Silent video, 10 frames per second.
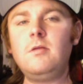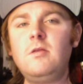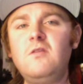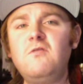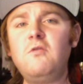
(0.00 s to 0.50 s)

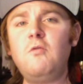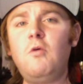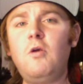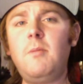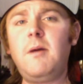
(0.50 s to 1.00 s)
These two
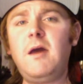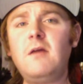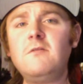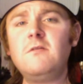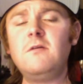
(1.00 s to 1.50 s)

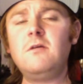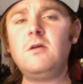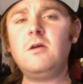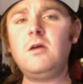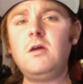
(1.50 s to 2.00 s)
quarterbacks
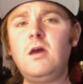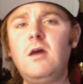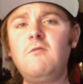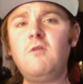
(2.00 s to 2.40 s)
have